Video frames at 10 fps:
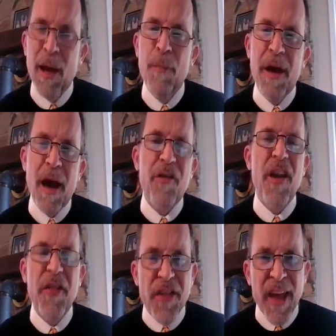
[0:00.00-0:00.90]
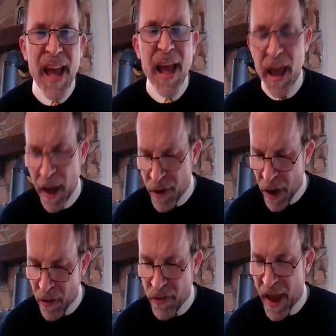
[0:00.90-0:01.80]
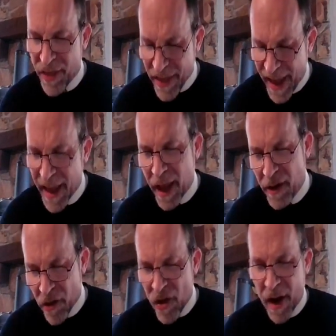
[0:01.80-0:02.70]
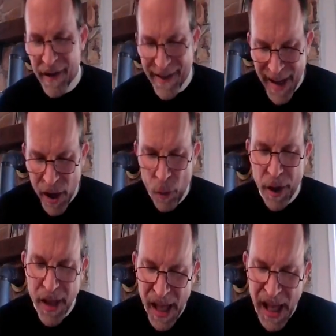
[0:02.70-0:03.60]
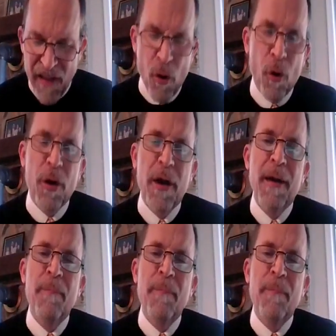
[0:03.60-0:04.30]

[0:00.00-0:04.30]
because they think he does not deal with evil